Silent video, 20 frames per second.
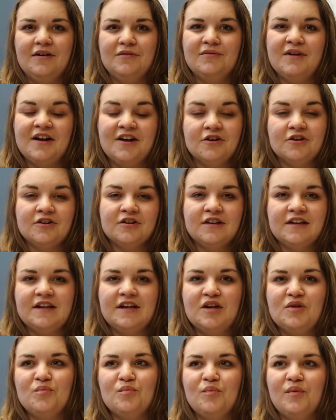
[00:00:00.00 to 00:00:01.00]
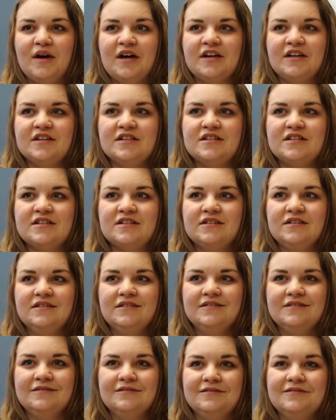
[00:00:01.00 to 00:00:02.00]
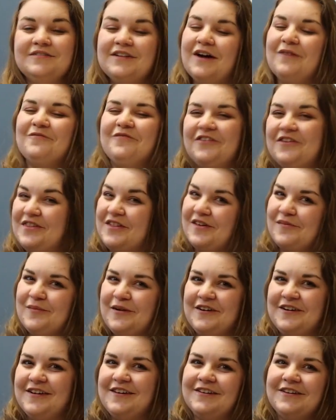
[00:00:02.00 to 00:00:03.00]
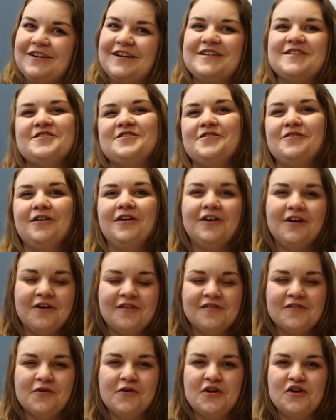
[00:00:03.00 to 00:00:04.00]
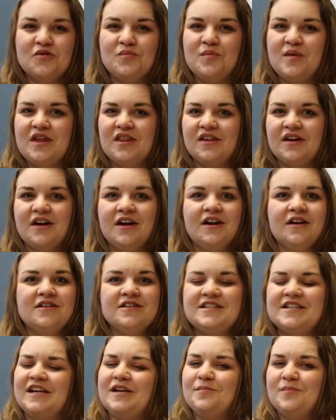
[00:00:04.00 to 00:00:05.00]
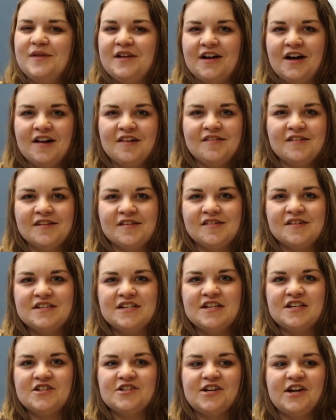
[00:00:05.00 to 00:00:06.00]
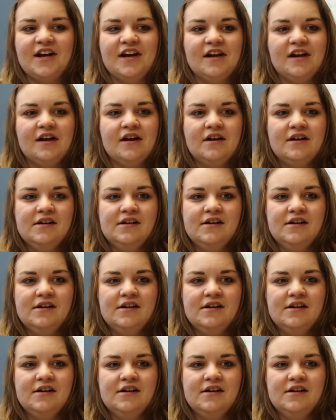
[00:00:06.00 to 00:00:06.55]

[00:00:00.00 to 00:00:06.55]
regularly, but not for this particular issue, are also going to be there. Dan Piazza's teaching,